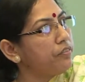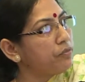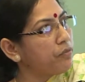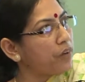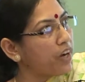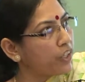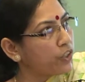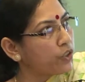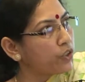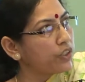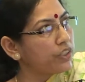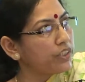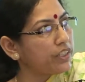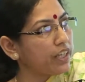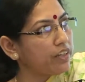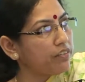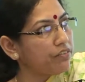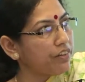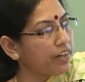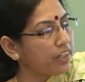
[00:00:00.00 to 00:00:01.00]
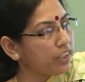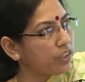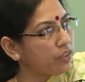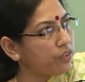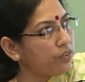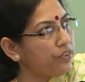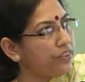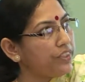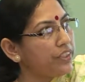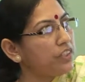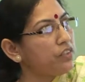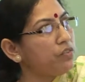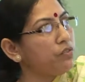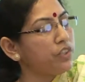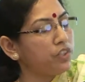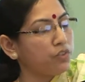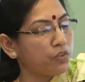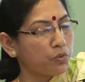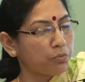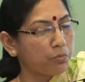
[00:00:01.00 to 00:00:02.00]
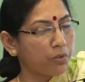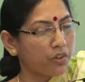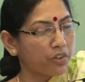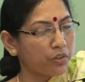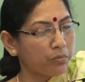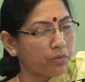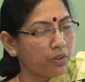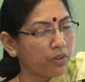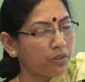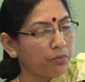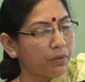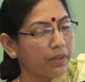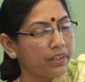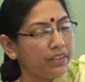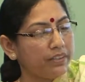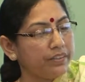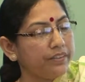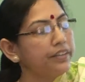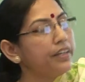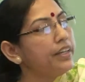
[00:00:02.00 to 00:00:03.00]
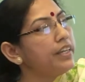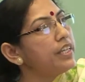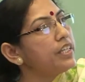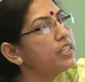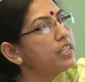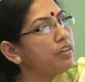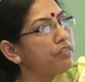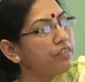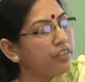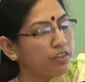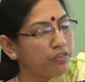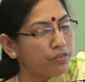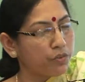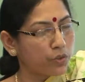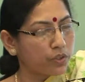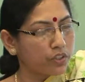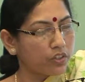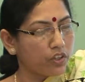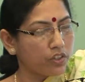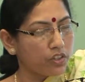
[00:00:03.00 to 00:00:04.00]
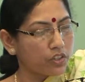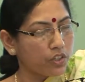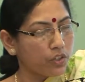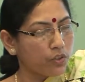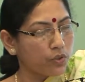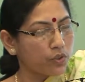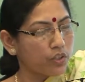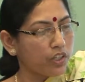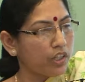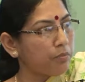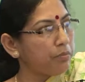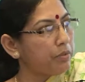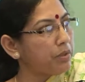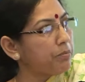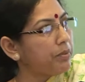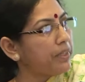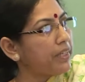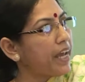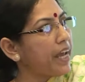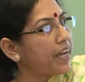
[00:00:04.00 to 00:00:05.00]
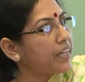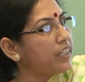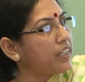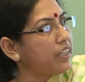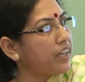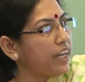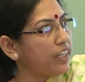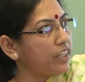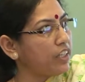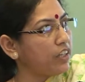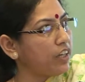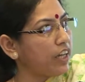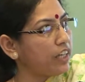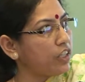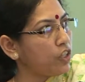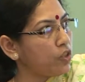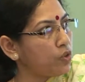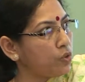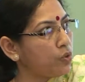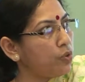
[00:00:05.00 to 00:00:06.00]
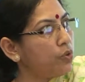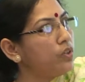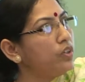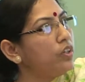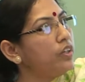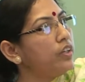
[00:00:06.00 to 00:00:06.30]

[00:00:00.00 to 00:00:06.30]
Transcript: functions and functionaries, which was brought about by the 74th Constitutional Amendment Act in 1992.